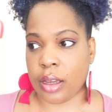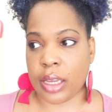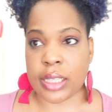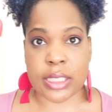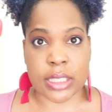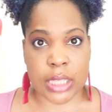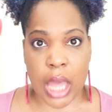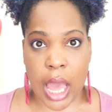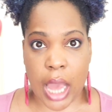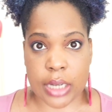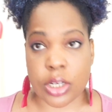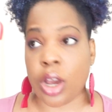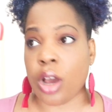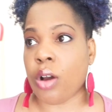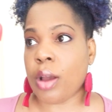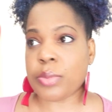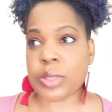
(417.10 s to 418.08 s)
it's locked.
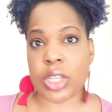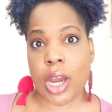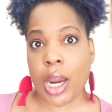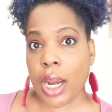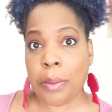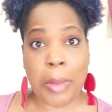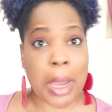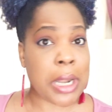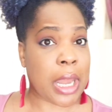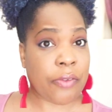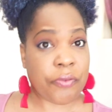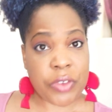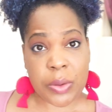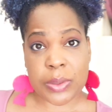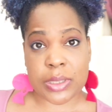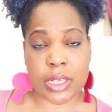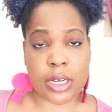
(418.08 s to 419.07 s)
Oh, I'm sorry, my
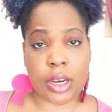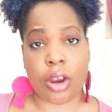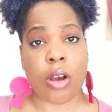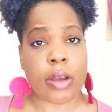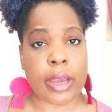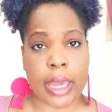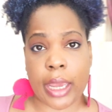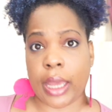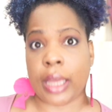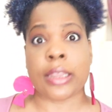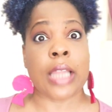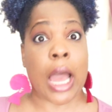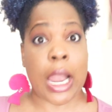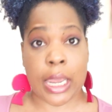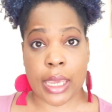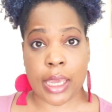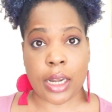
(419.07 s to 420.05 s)
nephew was in here. Okay,
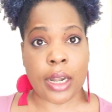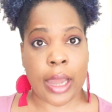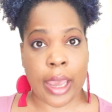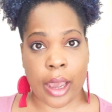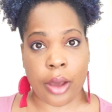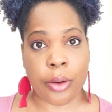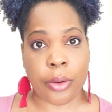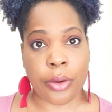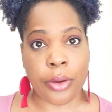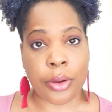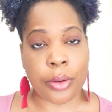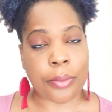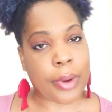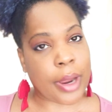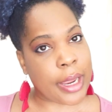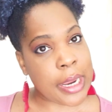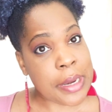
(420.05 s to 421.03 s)
unlock it now,
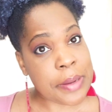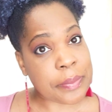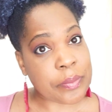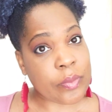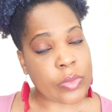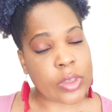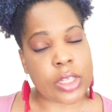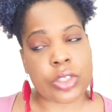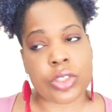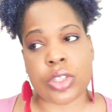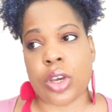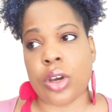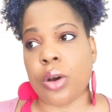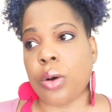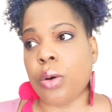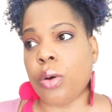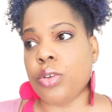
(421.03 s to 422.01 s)
right?
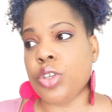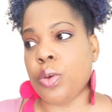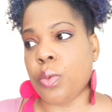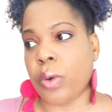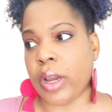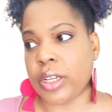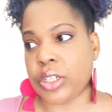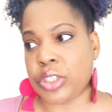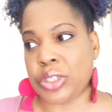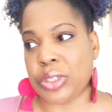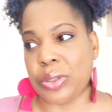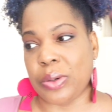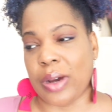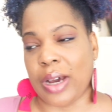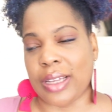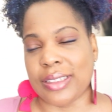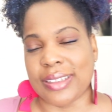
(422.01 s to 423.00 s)
So you want
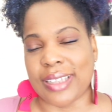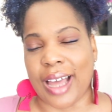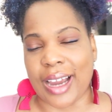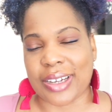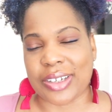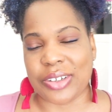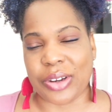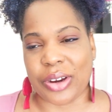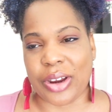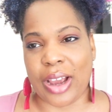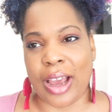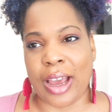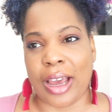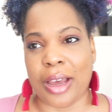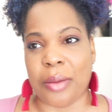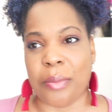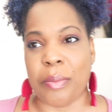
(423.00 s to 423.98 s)
to unlock your,
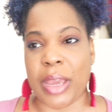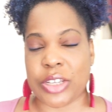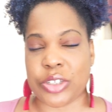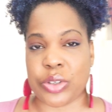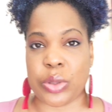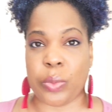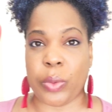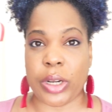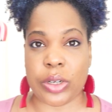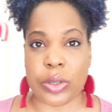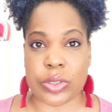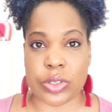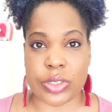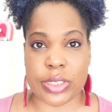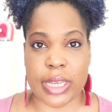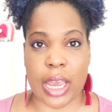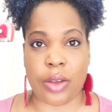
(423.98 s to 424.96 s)
make sure the windows
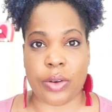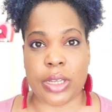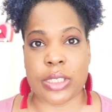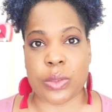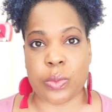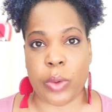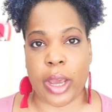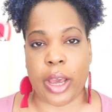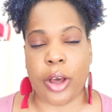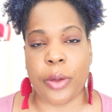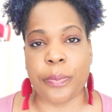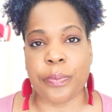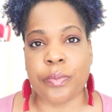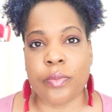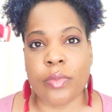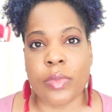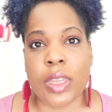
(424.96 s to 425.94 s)
are down as well.
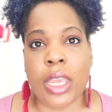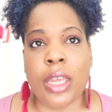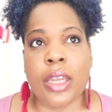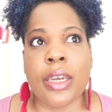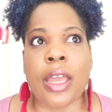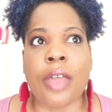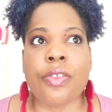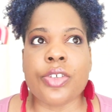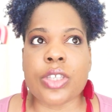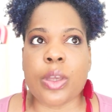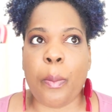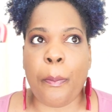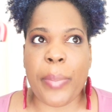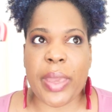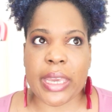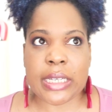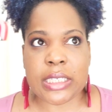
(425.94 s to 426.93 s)
Now there's a
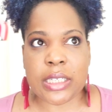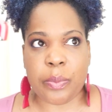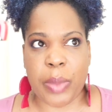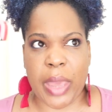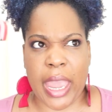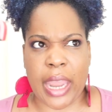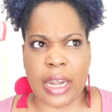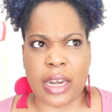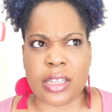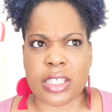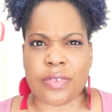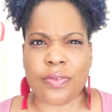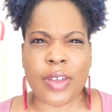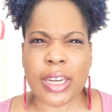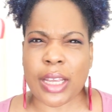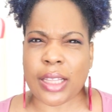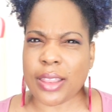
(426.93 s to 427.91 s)
big debate, and it's
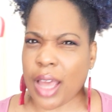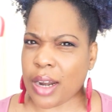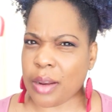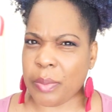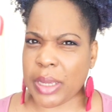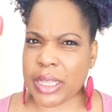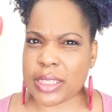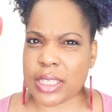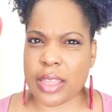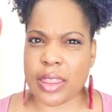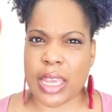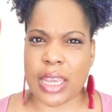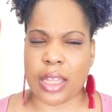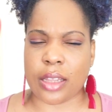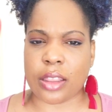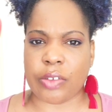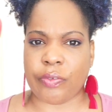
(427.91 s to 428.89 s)
funny, a lot of men say they
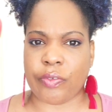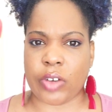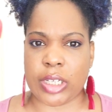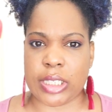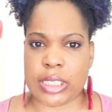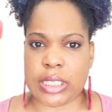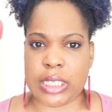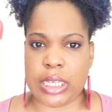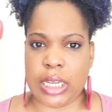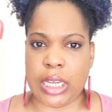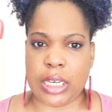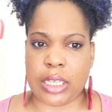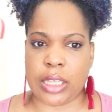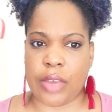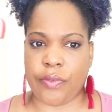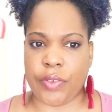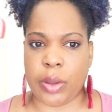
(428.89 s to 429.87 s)
get in the front seat
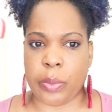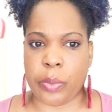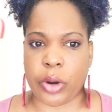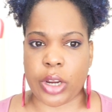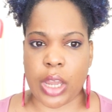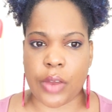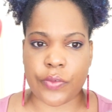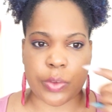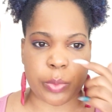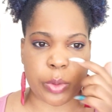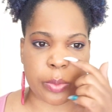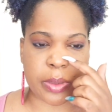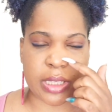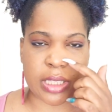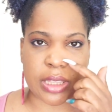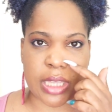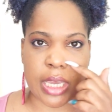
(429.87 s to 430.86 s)
and they feel more comfortable,
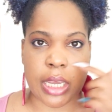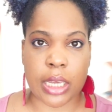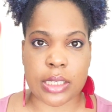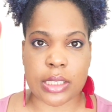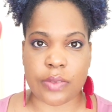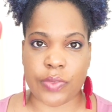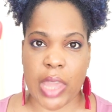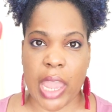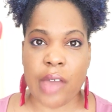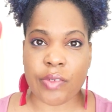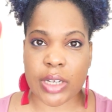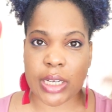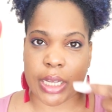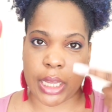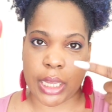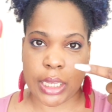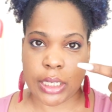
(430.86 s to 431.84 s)
but the thing is, if they have a
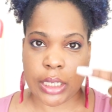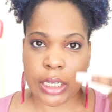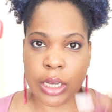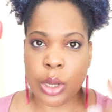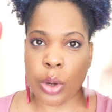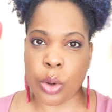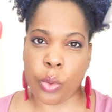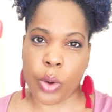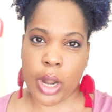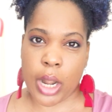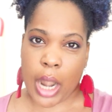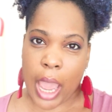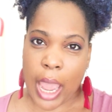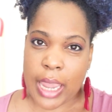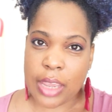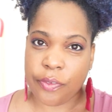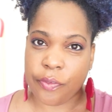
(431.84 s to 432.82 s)
gun or a
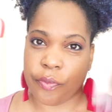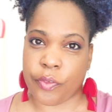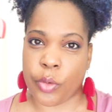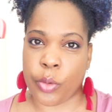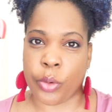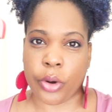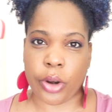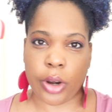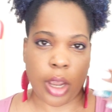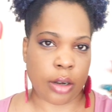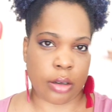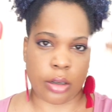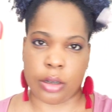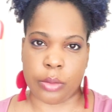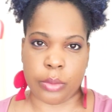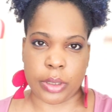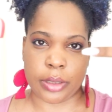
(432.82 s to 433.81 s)
knife, or I don't
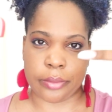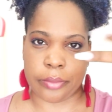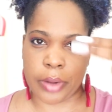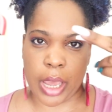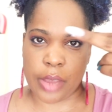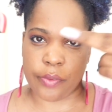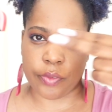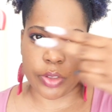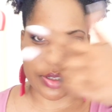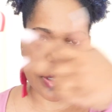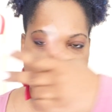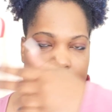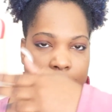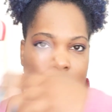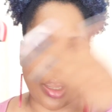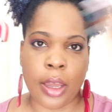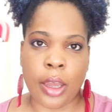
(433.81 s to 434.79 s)
know what knife looks like,